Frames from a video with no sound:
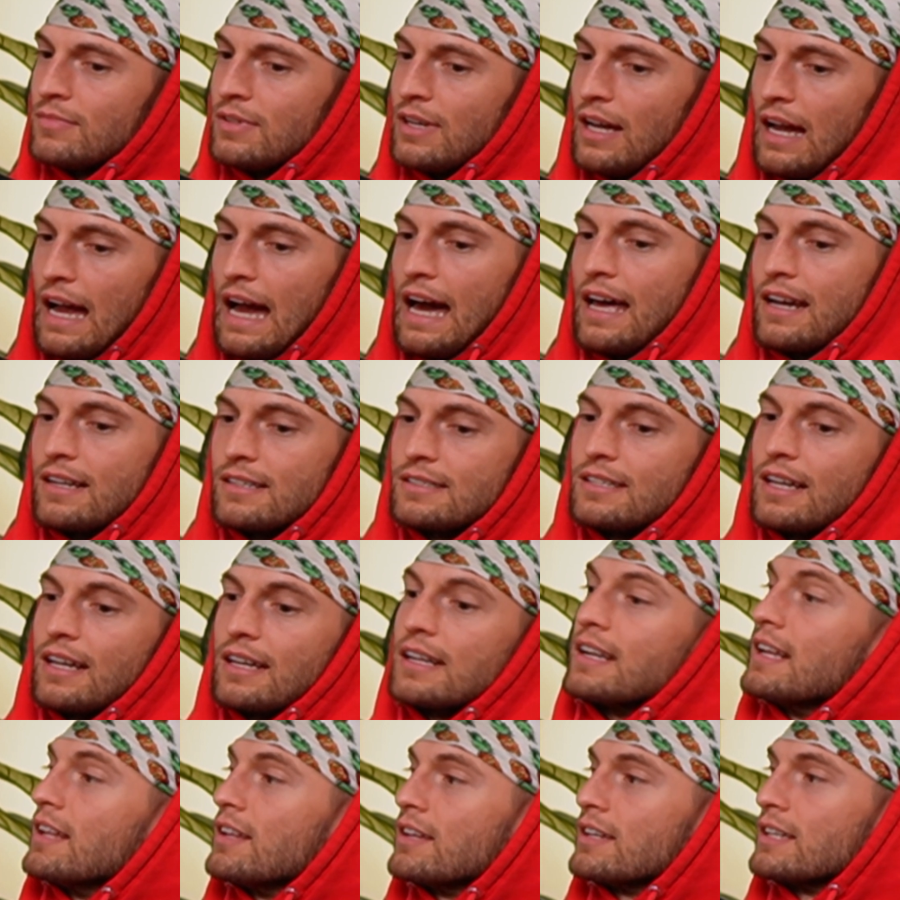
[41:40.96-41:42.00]

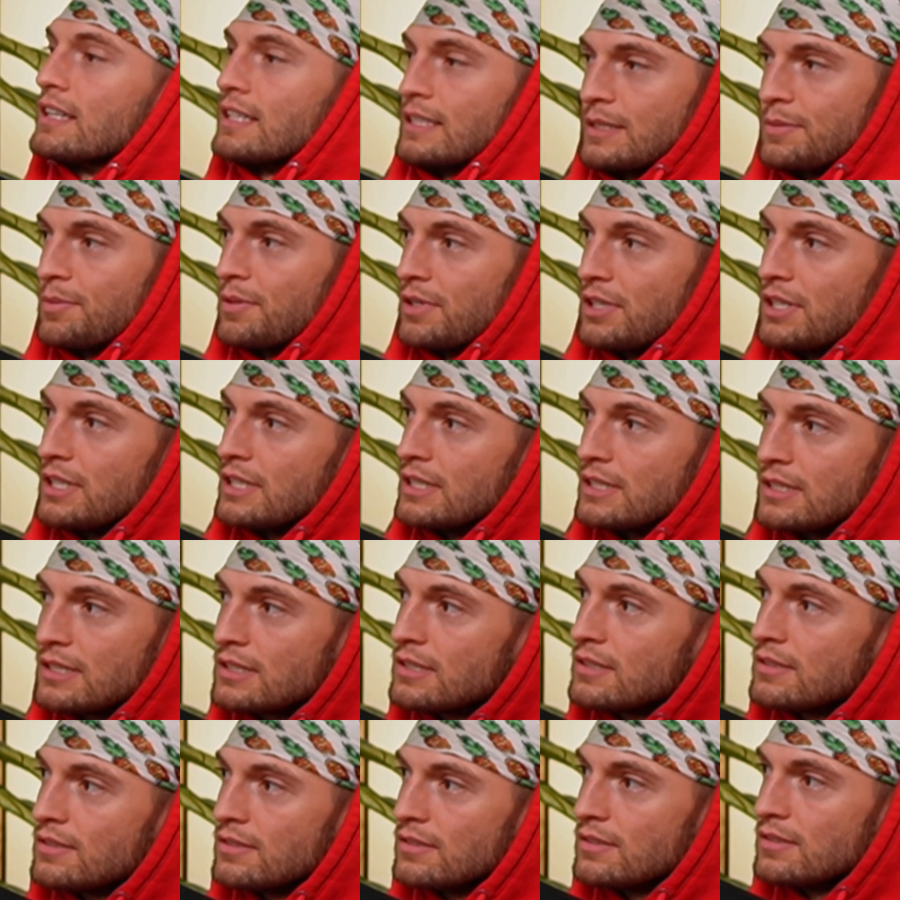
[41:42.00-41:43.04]
psychedelic
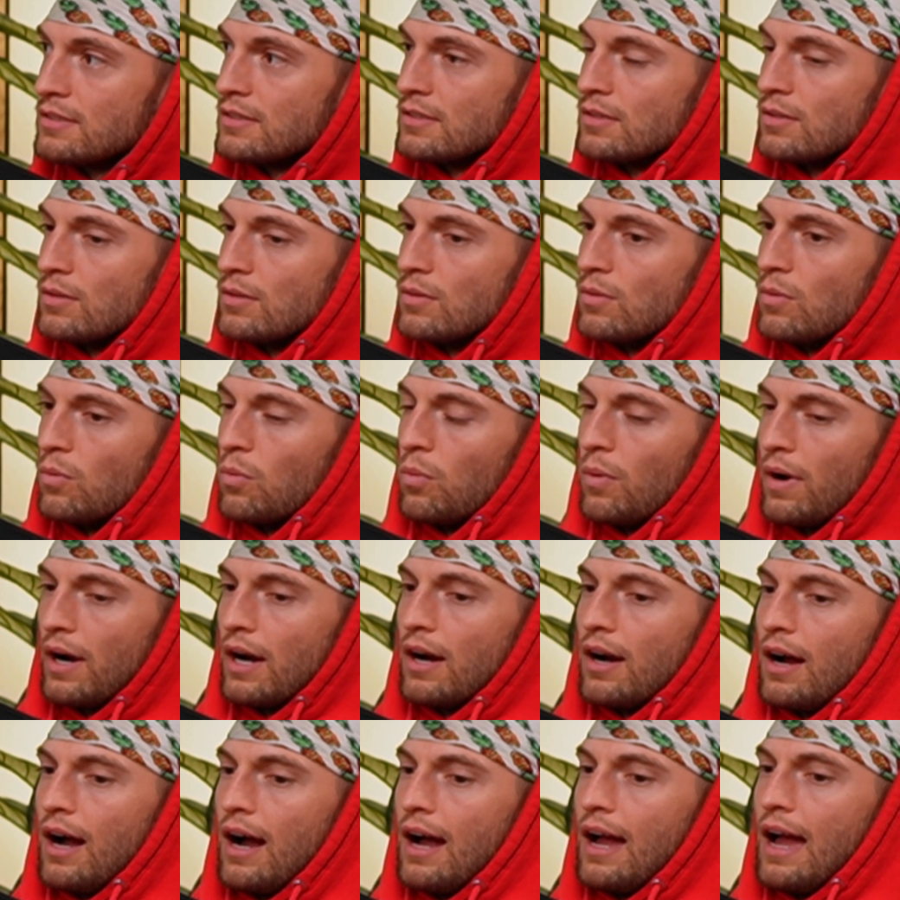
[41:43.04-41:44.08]
experience
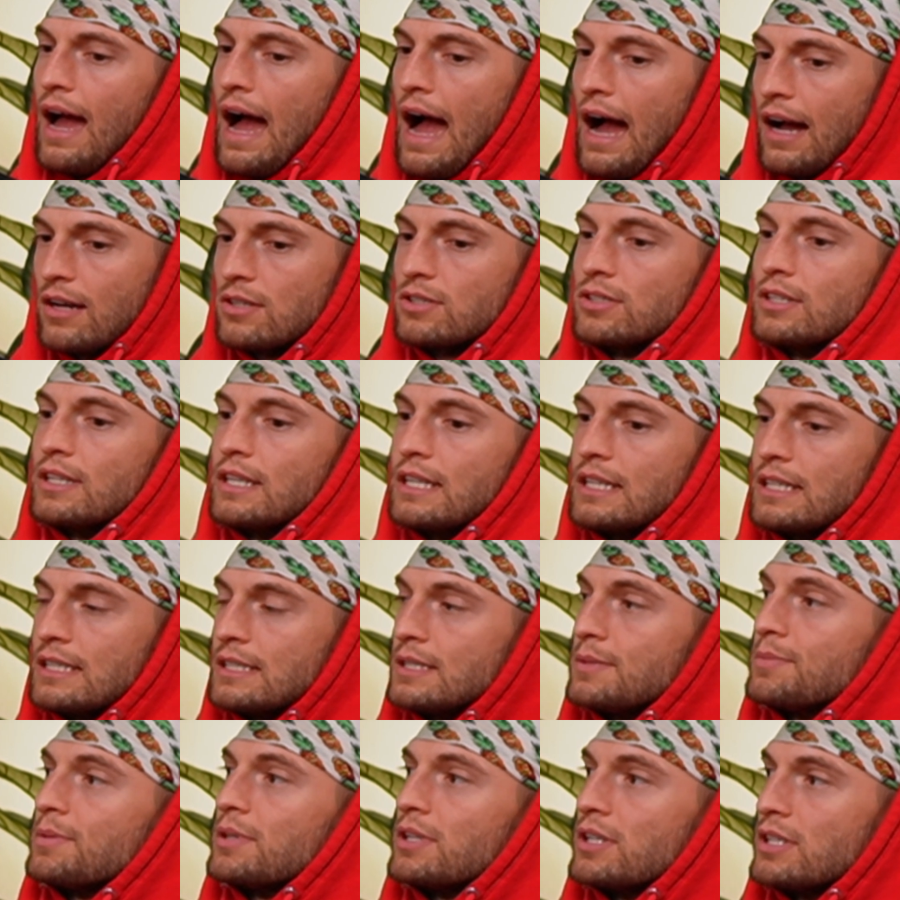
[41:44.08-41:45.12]
where I actually
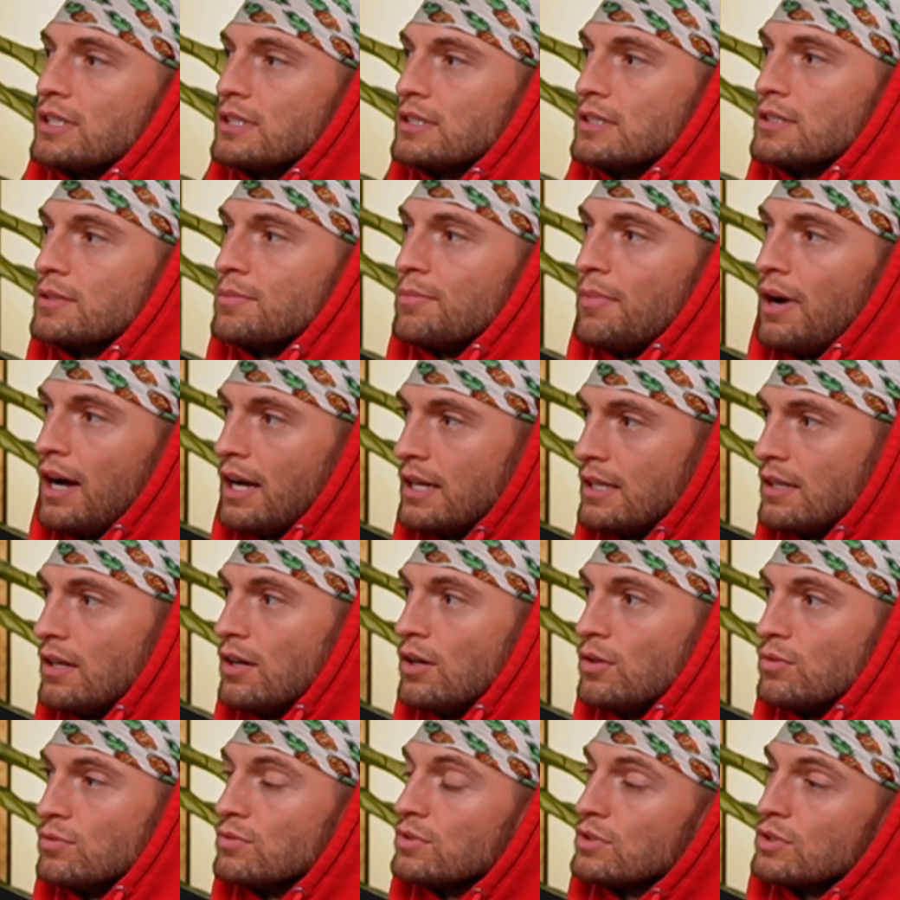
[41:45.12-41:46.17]
experienced my
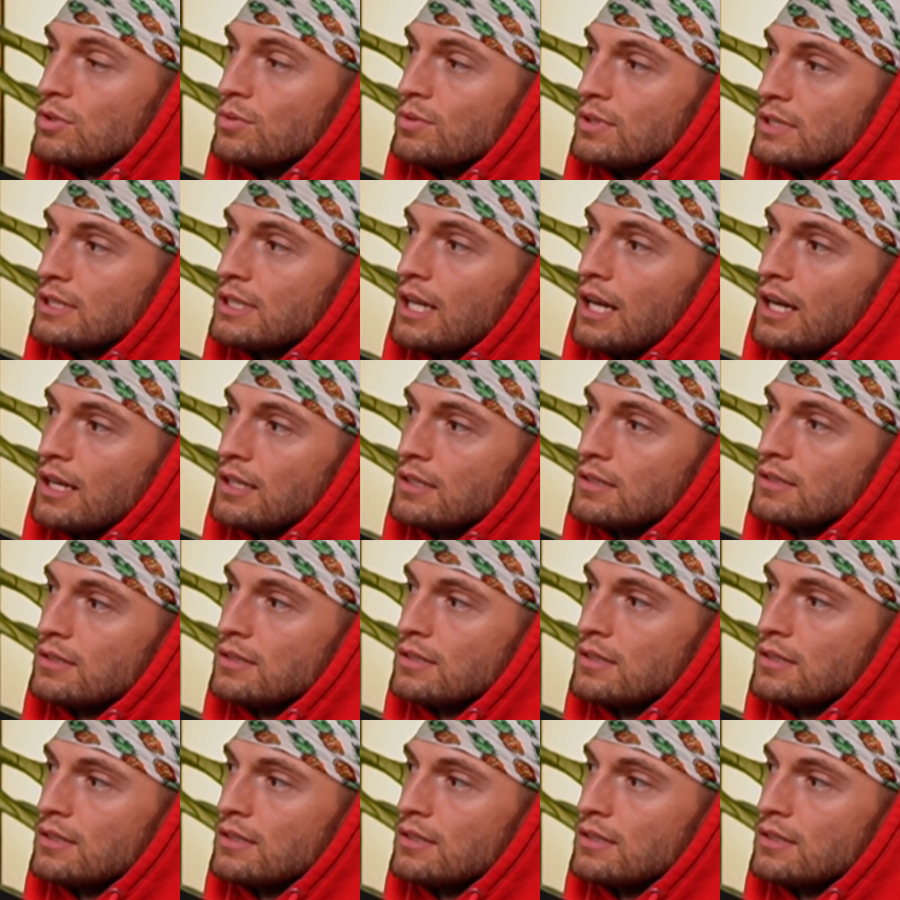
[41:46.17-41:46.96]
own suicide.